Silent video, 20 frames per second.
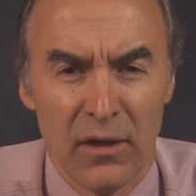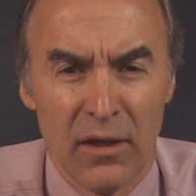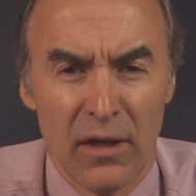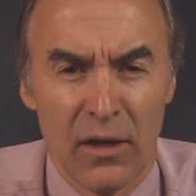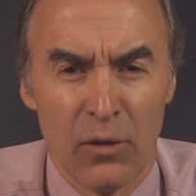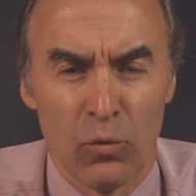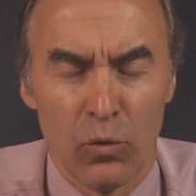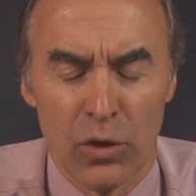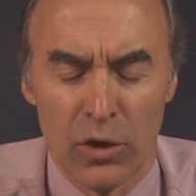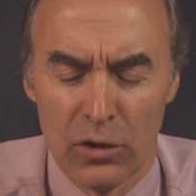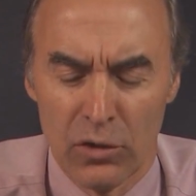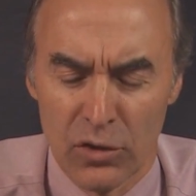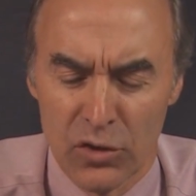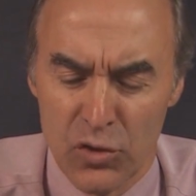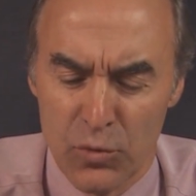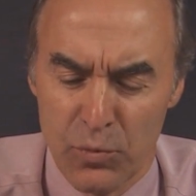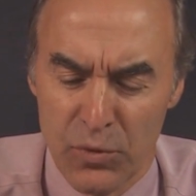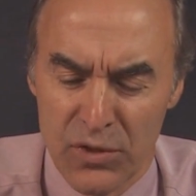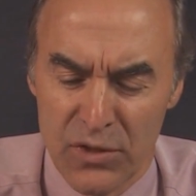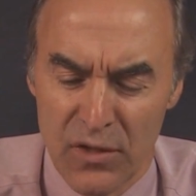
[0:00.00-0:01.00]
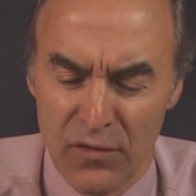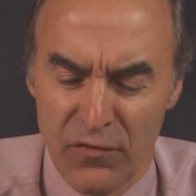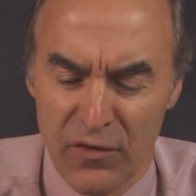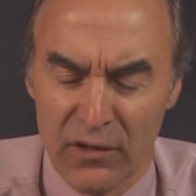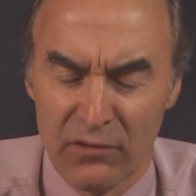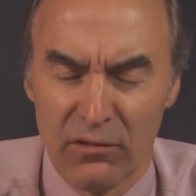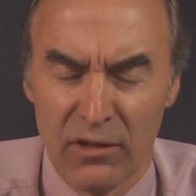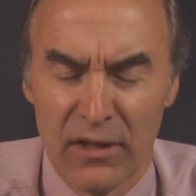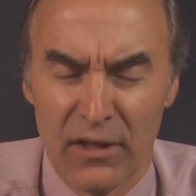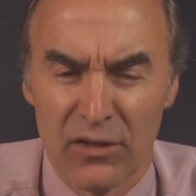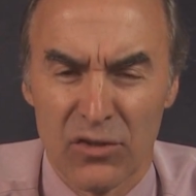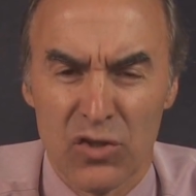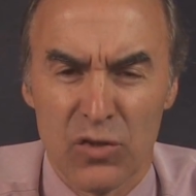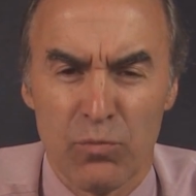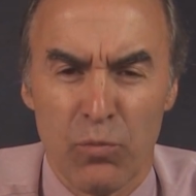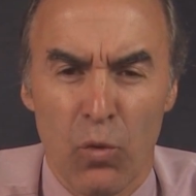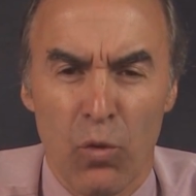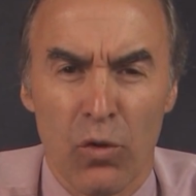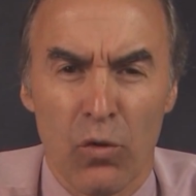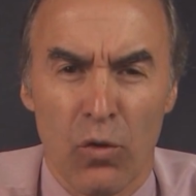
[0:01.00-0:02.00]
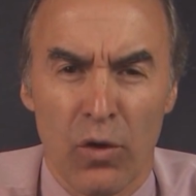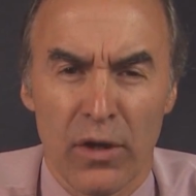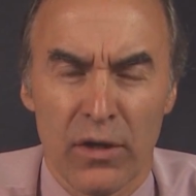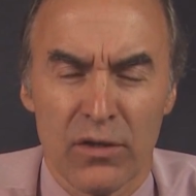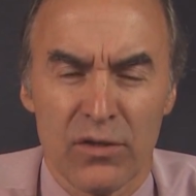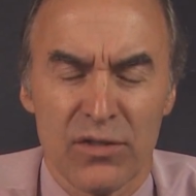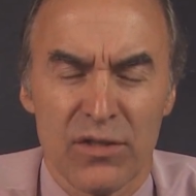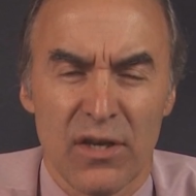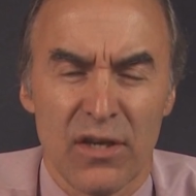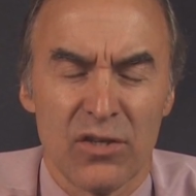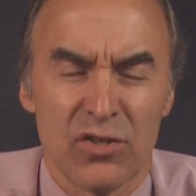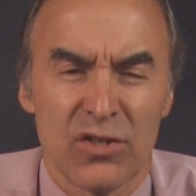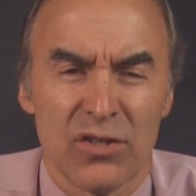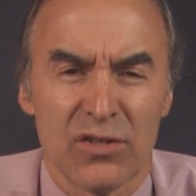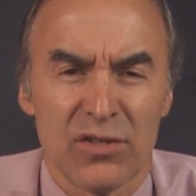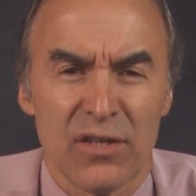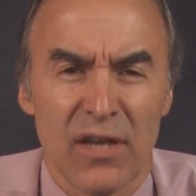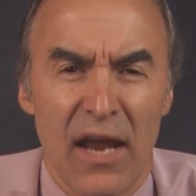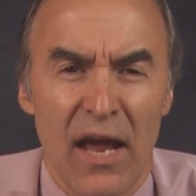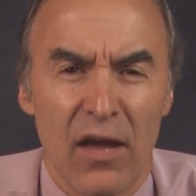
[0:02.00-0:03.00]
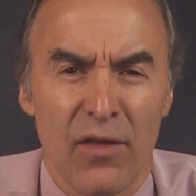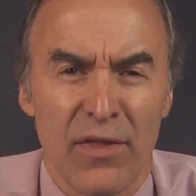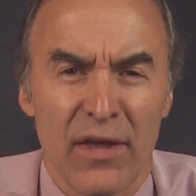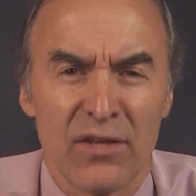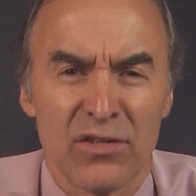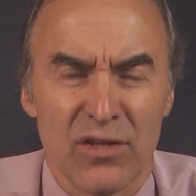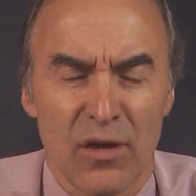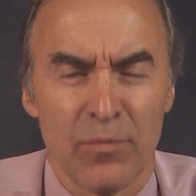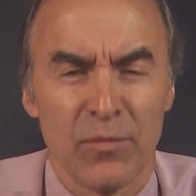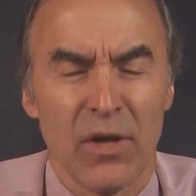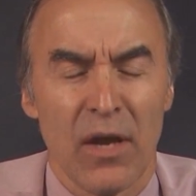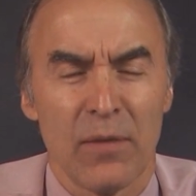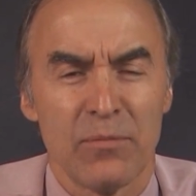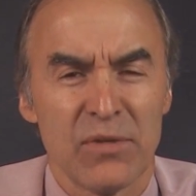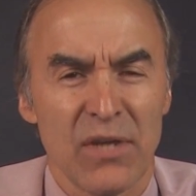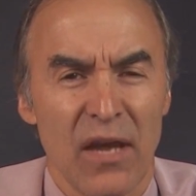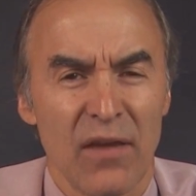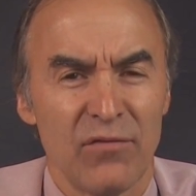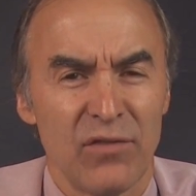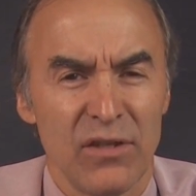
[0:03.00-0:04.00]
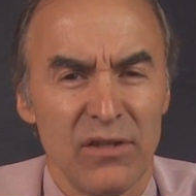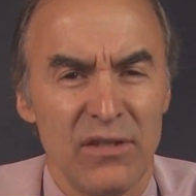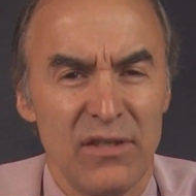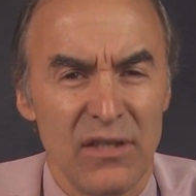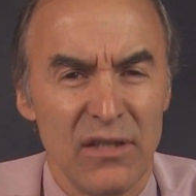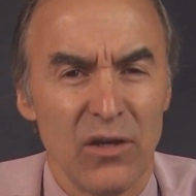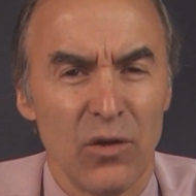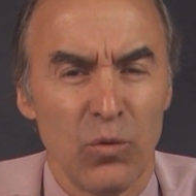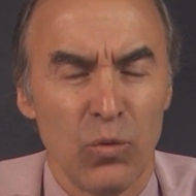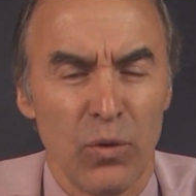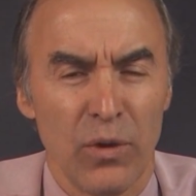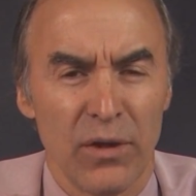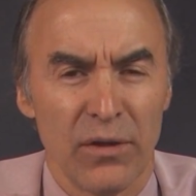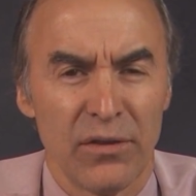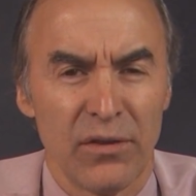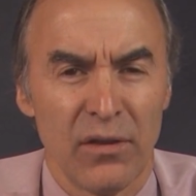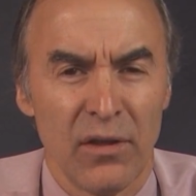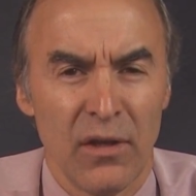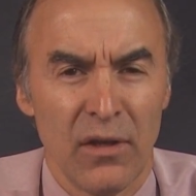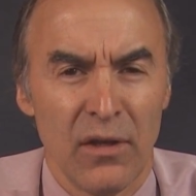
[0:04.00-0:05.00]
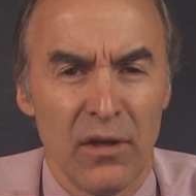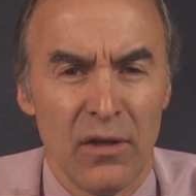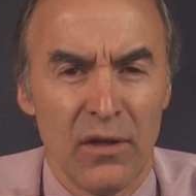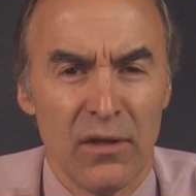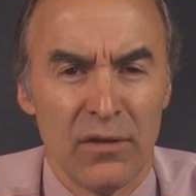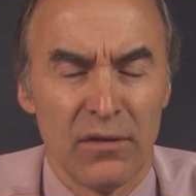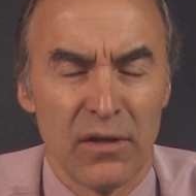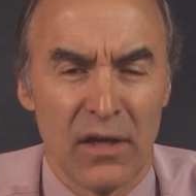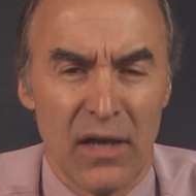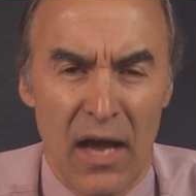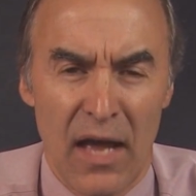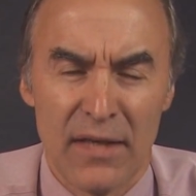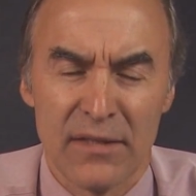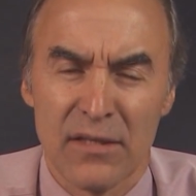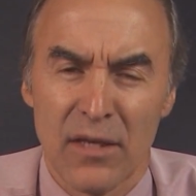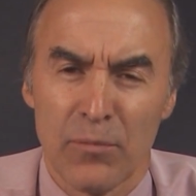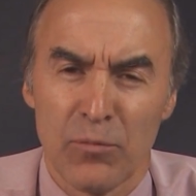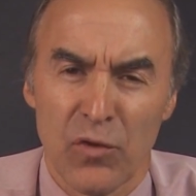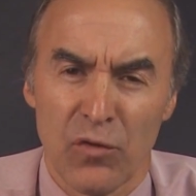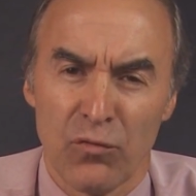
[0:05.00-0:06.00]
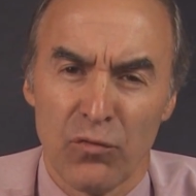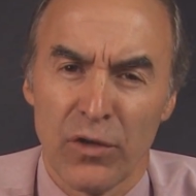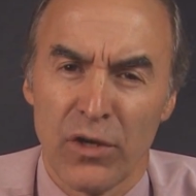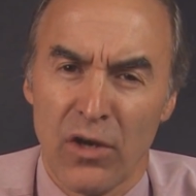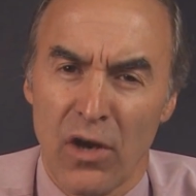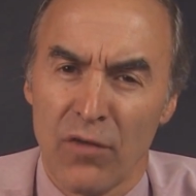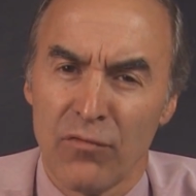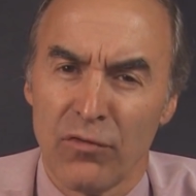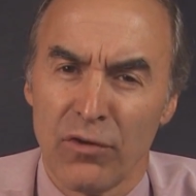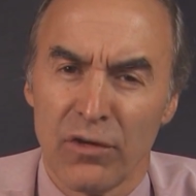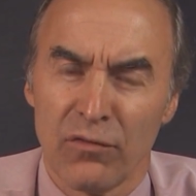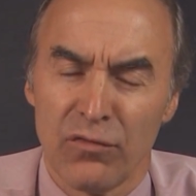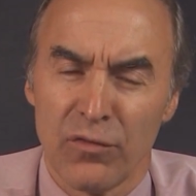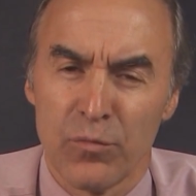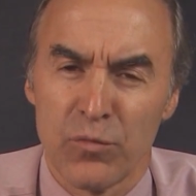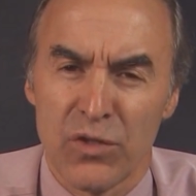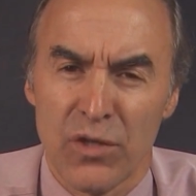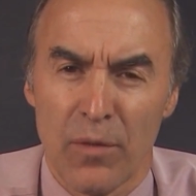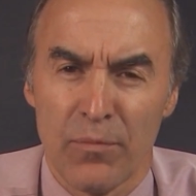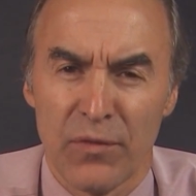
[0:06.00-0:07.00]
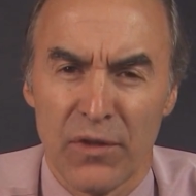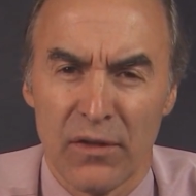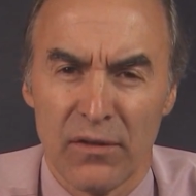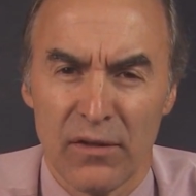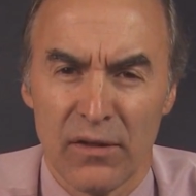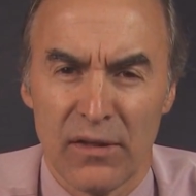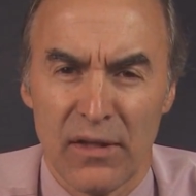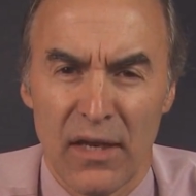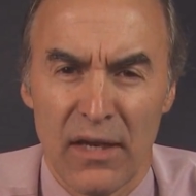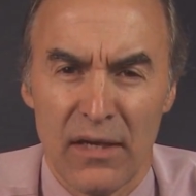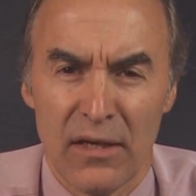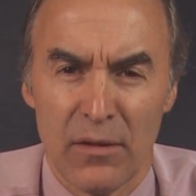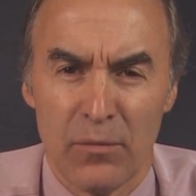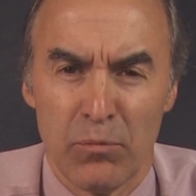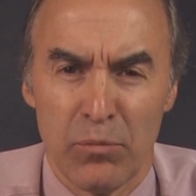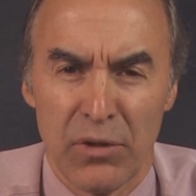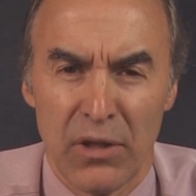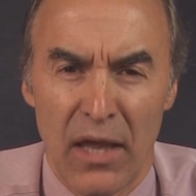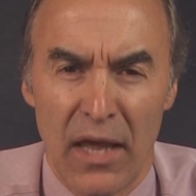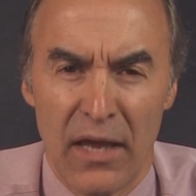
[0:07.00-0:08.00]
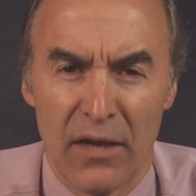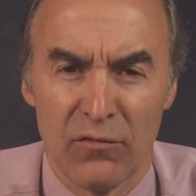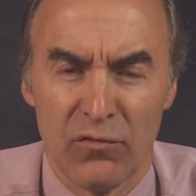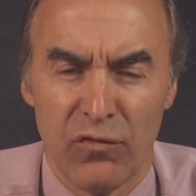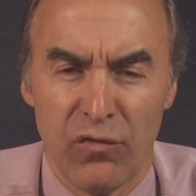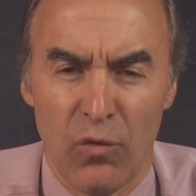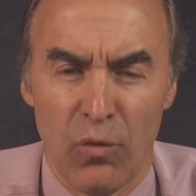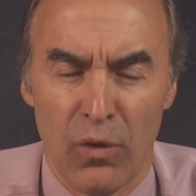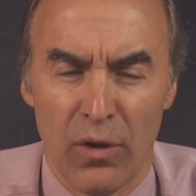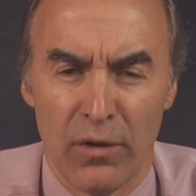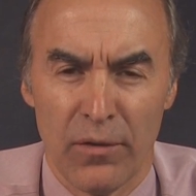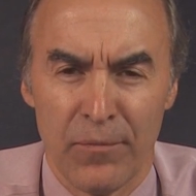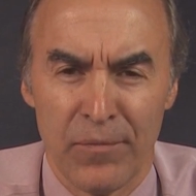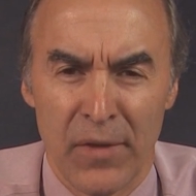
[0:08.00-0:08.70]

And we're going to look specifically at sport organizations and how they sometimes have to deal with the concept of recovering from something that they didn't plan for.